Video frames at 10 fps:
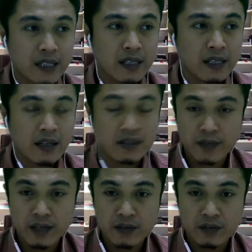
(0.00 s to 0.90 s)

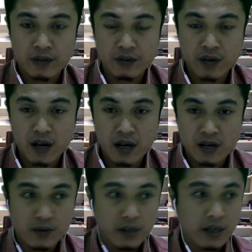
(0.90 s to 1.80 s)
explain to you guys,
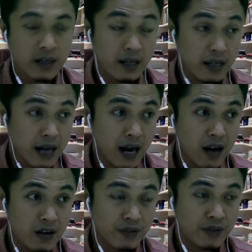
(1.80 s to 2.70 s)
what they can
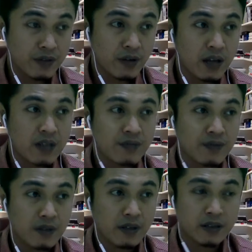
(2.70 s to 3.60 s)
announce for you guys
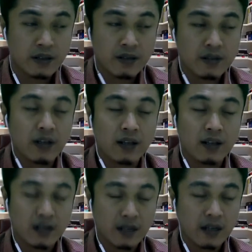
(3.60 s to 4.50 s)
for the international
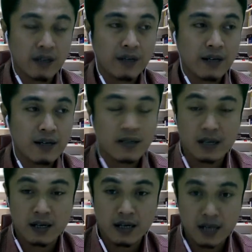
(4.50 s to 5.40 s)
conference.
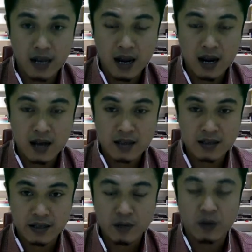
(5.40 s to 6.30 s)
And then last, I
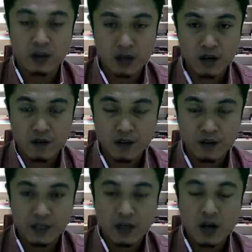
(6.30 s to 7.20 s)
say wallahul
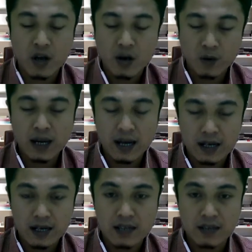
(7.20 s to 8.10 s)
muwaffiq wal hadi
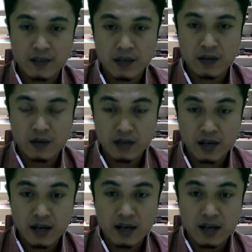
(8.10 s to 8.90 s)
ila sabil rasad.